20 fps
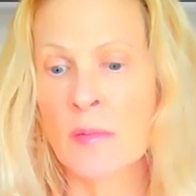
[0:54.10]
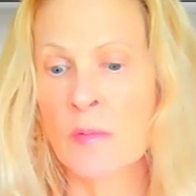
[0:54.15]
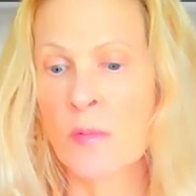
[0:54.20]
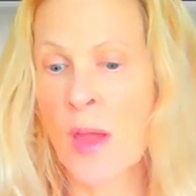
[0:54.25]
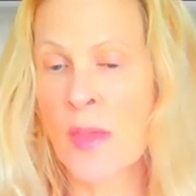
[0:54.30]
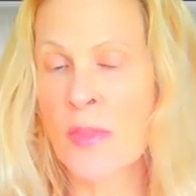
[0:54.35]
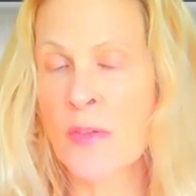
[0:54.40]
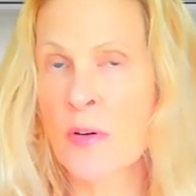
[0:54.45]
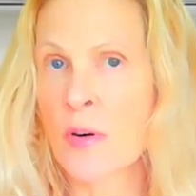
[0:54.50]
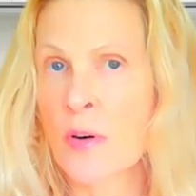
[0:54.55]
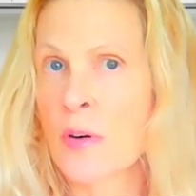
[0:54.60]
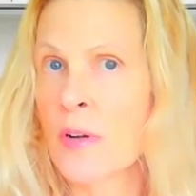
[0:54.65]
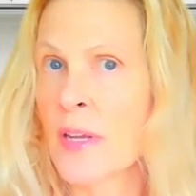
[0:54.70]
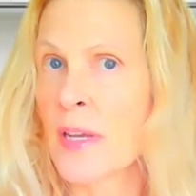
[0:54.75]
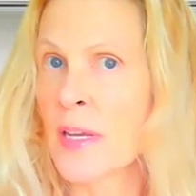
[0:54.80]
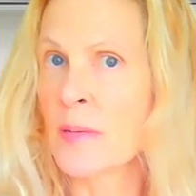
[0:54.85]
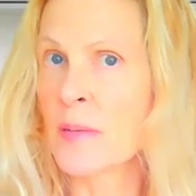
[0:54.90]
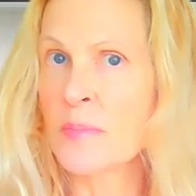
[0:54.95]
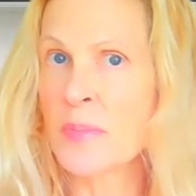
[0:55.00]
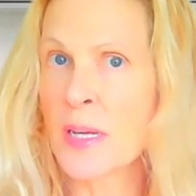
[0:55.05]
whether
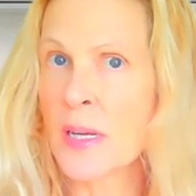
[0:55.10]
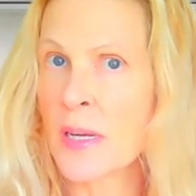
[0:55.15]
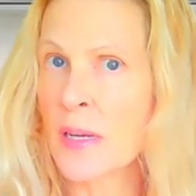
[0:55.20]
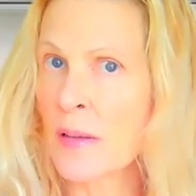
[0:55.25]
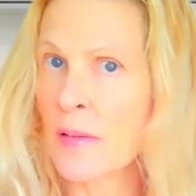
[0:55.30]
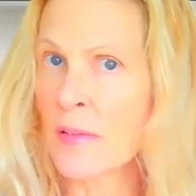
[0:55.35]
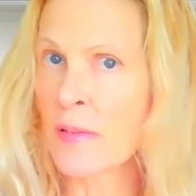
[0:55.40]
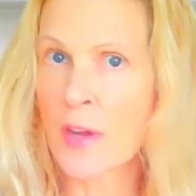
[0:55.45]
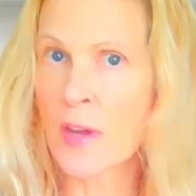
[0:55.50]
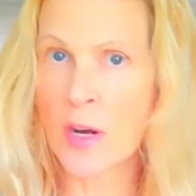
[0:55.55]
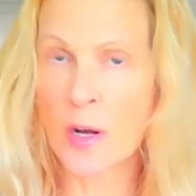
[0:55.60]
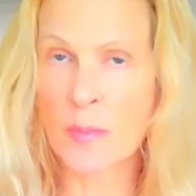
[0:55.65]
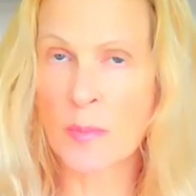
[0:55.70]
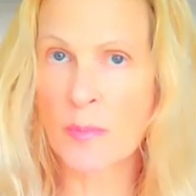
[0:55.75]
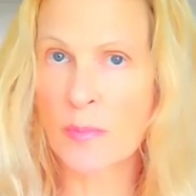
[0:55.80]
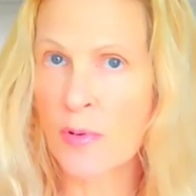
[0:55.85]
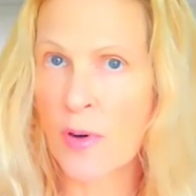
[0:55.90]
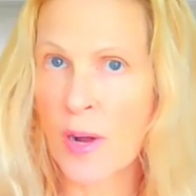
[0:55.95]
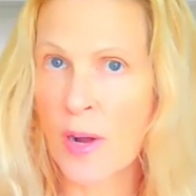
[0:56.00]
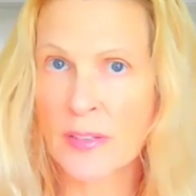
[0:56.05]
it be
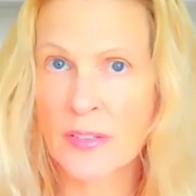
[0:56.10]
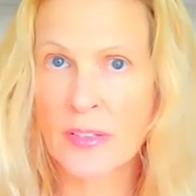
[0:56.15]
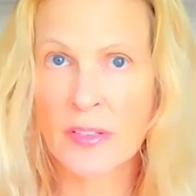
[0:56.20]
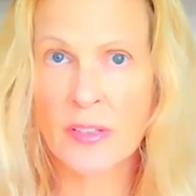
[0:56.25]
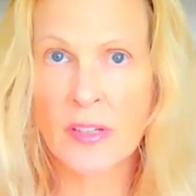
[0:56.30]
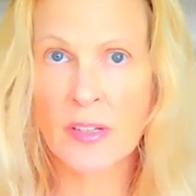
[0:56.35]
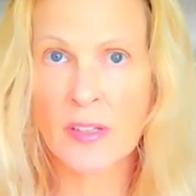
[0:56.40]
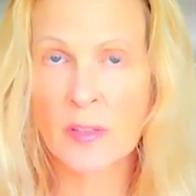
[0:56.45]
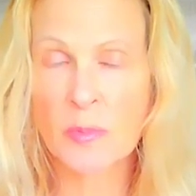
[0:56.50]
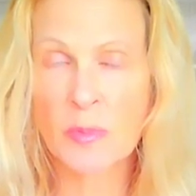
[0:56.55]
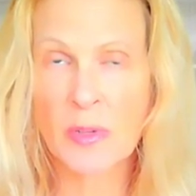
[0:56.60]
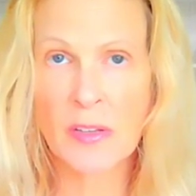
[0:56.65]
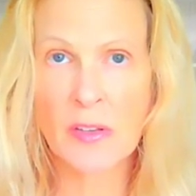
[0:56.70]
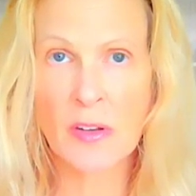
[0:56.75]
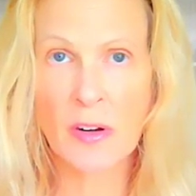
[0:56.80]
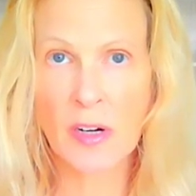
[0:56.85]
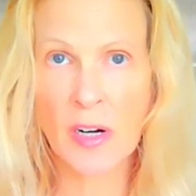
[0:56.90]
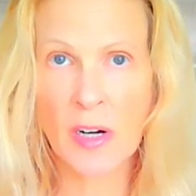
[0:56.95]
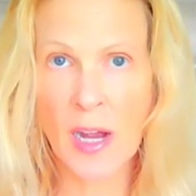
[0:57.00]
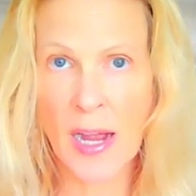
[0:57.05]
their processing speed,
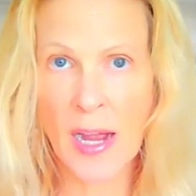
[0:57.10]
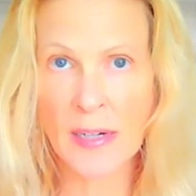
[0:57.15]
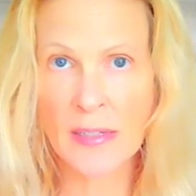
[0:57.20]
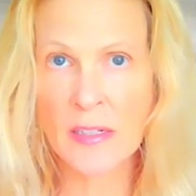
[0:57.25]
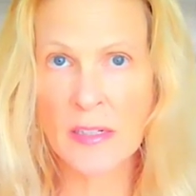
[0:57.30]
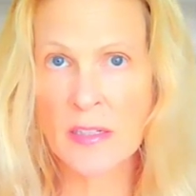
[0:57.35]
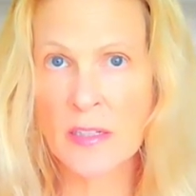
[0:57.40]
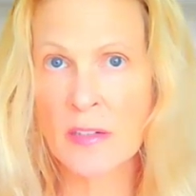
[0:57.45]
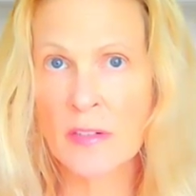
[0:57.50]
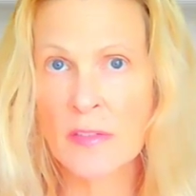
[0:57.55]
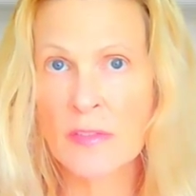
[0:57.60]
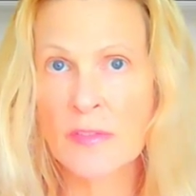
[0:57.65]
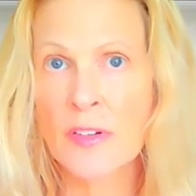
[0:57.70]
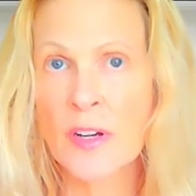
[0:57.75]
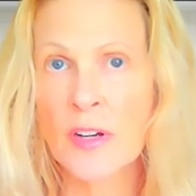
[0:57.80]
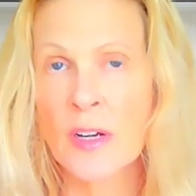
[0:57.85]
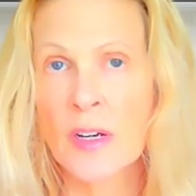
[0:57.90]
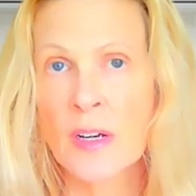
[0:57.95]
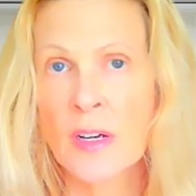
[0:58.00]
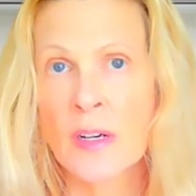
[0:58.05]
their cognitive
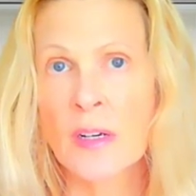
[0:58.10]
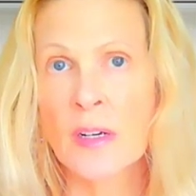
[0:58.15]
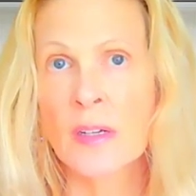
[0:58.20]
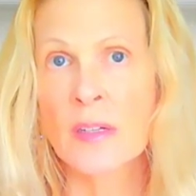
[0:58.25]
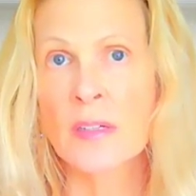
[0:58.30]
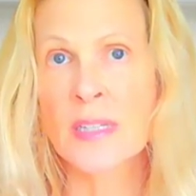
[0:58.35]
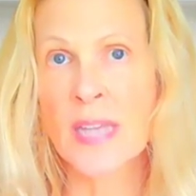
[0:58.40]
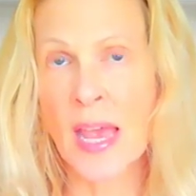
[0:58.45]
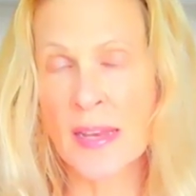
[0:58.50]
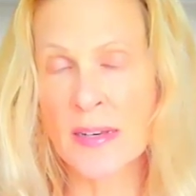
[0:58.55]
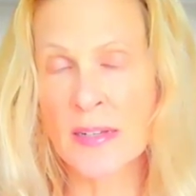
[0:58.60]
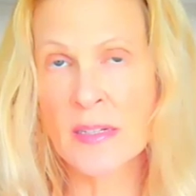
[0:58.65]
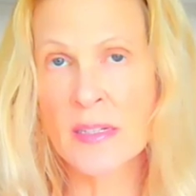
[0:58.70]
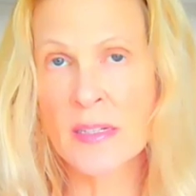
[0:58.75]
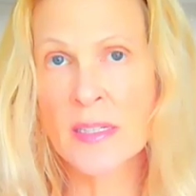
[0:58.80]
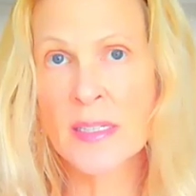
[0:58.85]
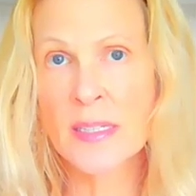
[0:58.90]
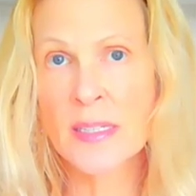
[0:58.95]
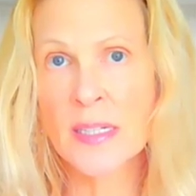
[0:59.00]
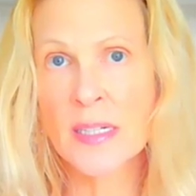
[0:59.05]

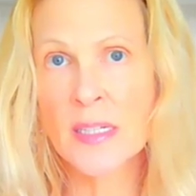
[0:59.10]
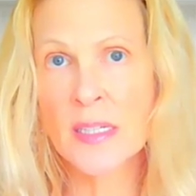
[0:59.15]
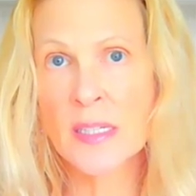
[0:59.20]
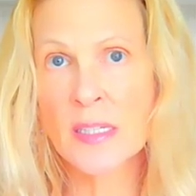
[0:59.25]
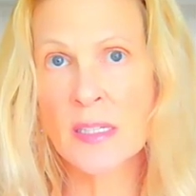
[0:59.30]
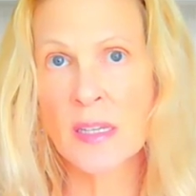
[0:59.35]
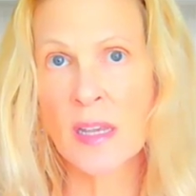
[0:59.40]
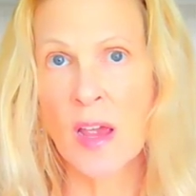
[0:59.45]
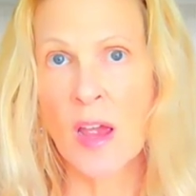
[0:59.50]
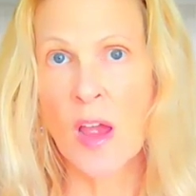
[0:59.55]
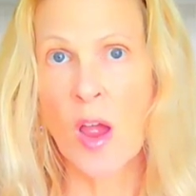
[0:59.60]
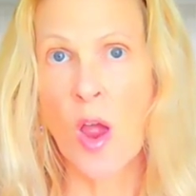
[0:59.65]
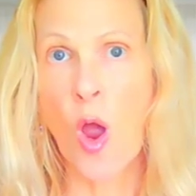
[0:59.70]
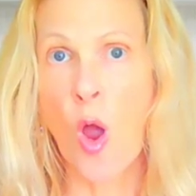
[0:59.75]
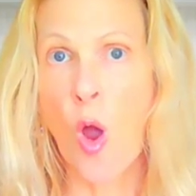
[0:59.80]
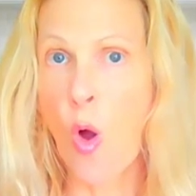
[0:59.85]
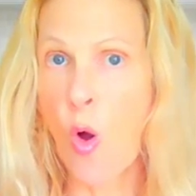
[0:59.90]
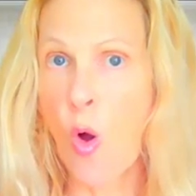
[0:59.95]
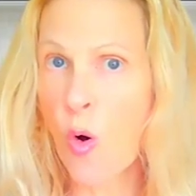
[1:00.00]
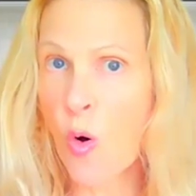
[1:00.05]
tendencies,
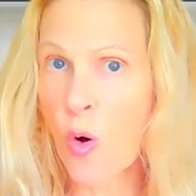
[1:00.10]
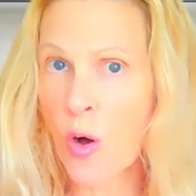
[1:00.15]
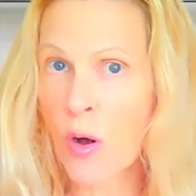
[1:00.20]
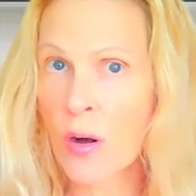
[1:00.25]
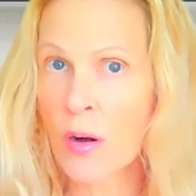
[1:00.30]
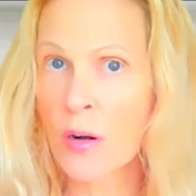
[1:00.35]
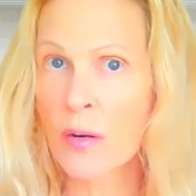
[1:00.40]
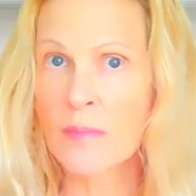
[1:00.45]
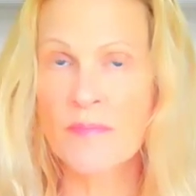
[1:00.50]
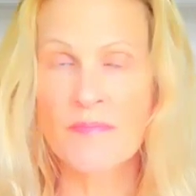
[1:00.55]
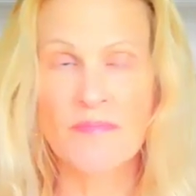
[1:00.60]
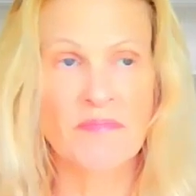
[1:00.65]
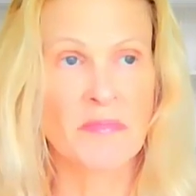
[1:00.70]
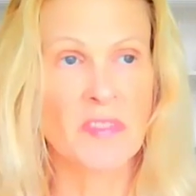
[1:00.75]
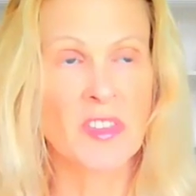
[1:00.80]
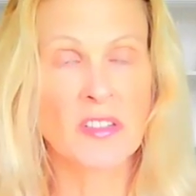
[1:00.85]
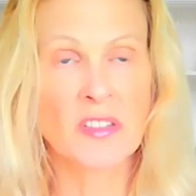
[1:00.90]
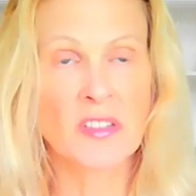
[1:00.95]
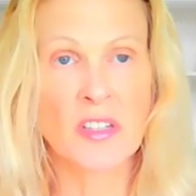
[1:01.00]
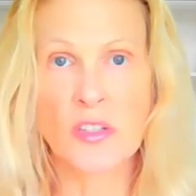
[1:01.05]
or
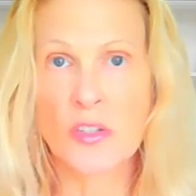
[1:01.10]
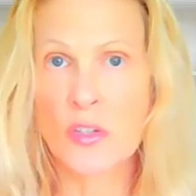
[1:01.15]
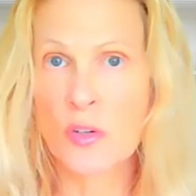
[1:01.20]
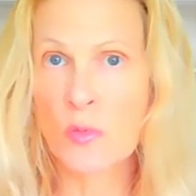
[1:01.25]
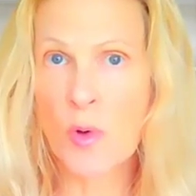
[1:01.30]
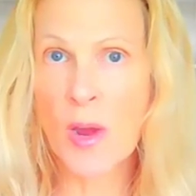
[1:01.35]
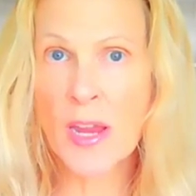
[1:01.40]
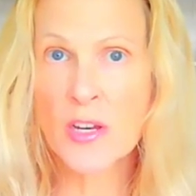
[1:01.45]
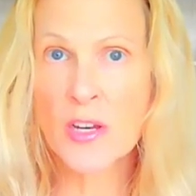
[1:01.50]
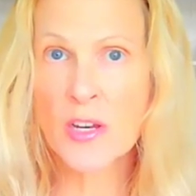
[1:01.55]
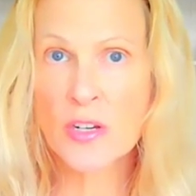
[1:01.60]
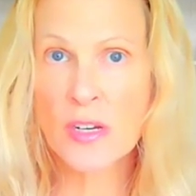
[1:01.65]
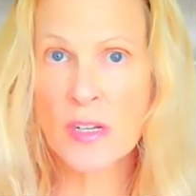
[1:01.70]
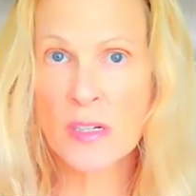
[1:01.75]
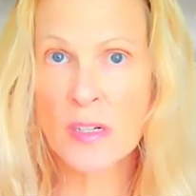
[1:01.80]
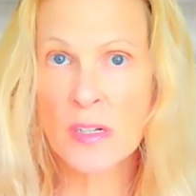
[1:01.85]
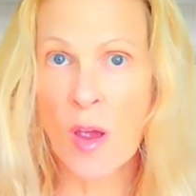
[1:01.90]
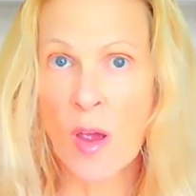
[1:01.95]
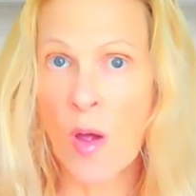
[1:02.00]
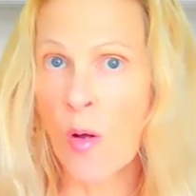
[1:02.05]
the
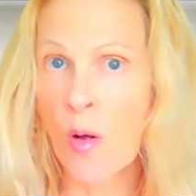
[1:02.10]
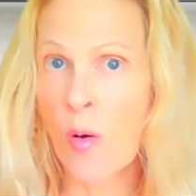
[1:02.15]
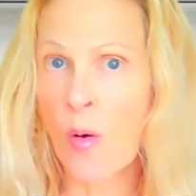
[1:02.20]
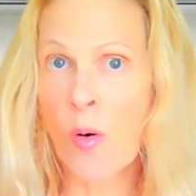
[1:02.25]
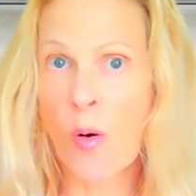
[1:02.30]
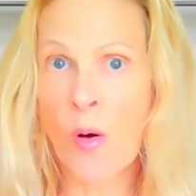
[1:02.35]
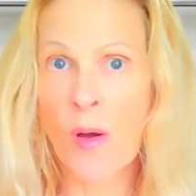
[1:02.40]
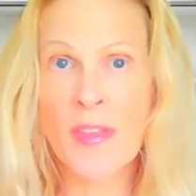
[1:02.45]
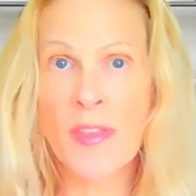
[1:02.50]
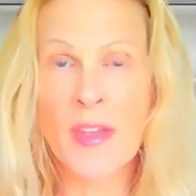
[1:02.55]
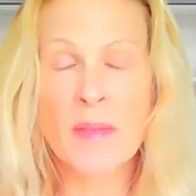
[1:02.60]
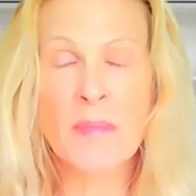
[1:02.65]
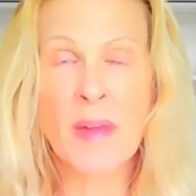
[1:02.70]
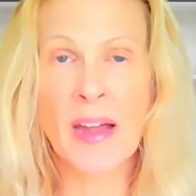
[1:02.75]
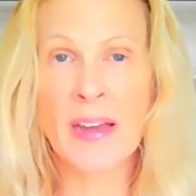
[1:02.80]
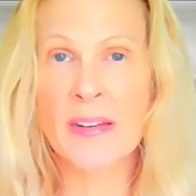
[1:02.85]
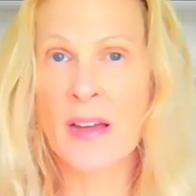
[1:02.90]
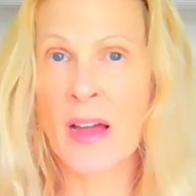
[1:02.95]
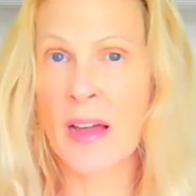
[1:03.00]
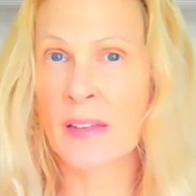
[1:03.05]
situation, or they
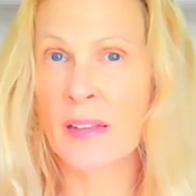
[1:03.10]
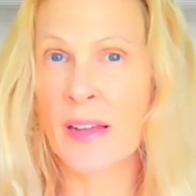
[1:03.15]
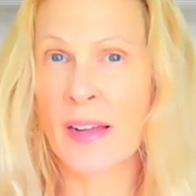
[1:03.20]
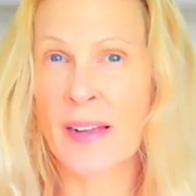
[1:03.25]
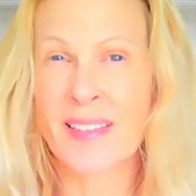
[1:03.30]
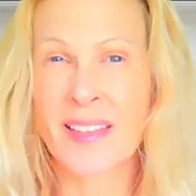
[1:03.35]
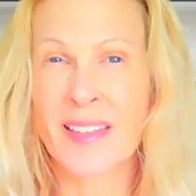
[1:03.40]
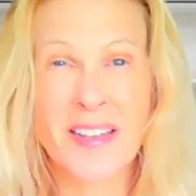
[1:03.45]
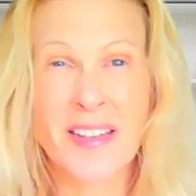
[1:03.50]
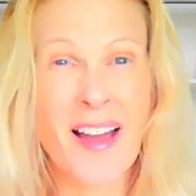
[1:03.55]
might not like the